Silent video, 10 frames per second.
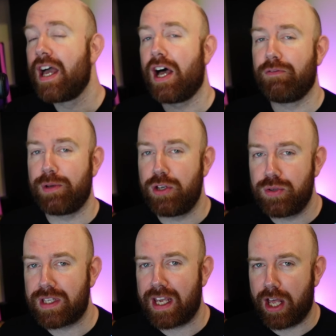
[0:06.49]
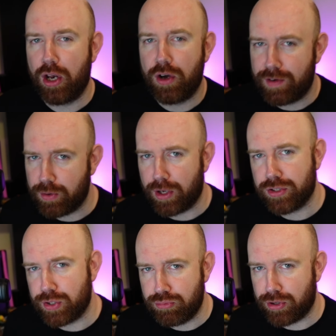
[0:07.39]
I've been using a lot of
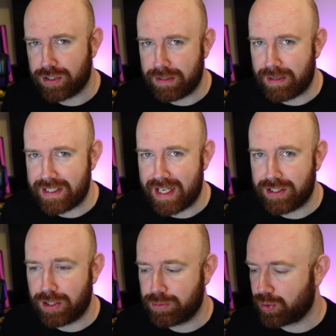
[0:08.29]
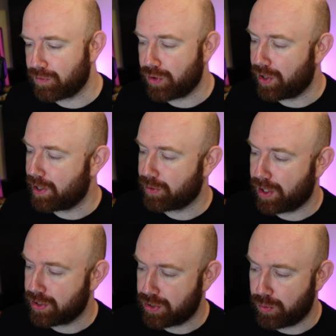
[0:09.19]
Elgato products in my setup, so I've got an
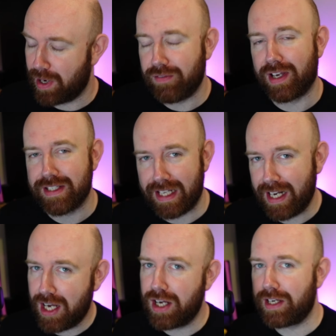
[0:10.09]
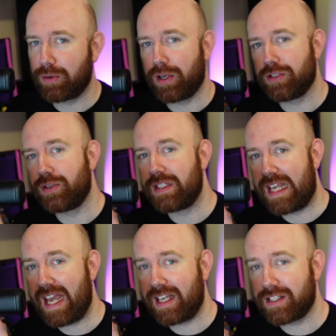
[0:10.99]
Elgato Wave XLR, an Elgato
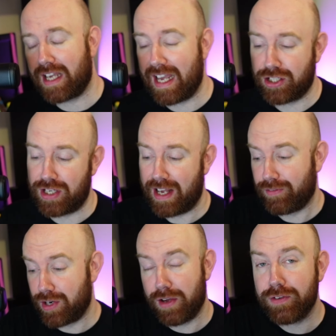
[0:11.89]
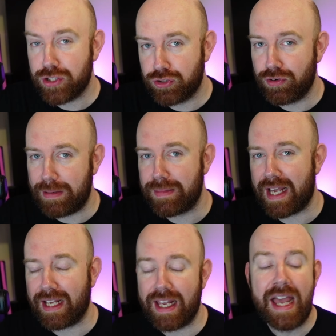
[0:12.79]
DX, I actually have another Stream
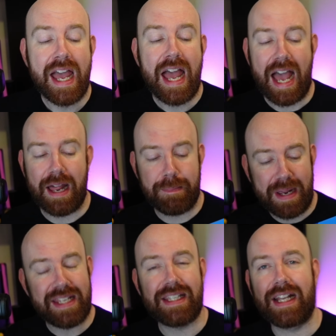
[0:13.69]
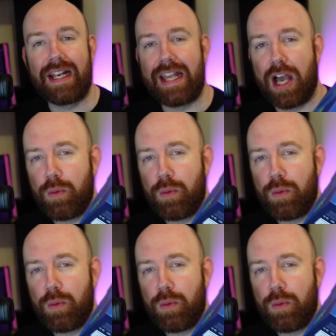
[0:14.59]
Deck, and basically I